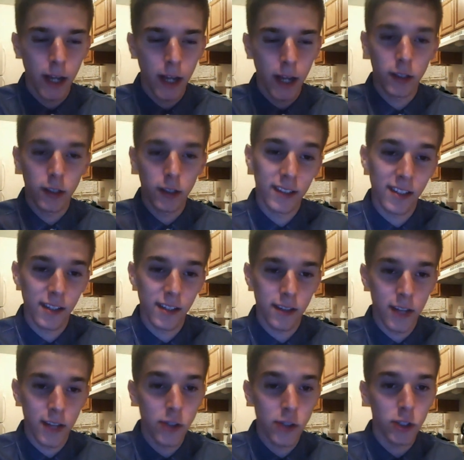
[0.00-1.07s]
Okay, your list is
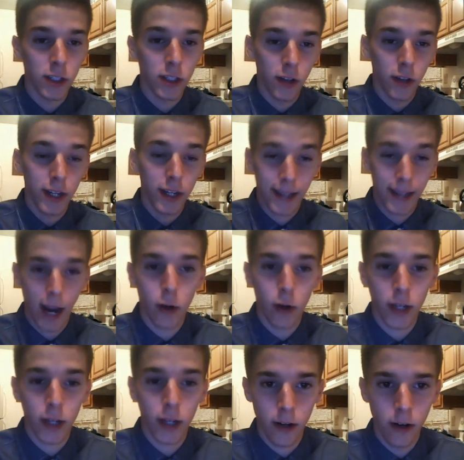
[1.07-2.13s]
essentially like a
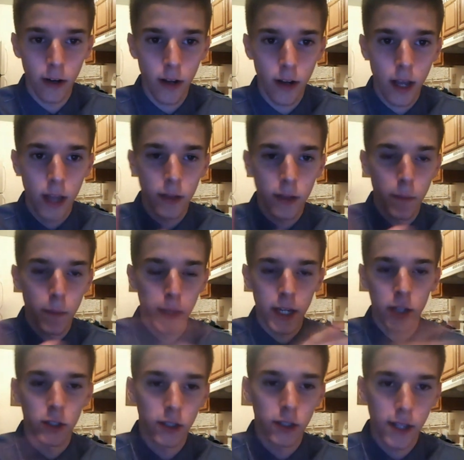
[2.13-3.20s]
calculator. The
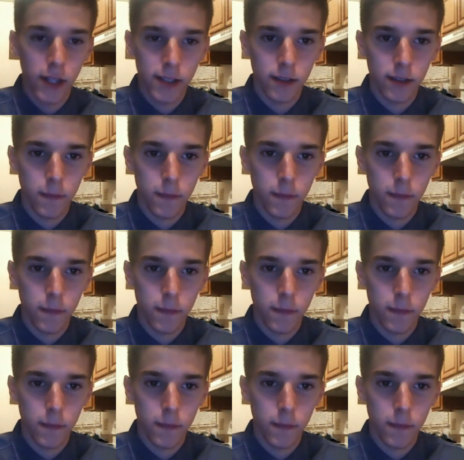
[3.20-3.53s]
bigger your list,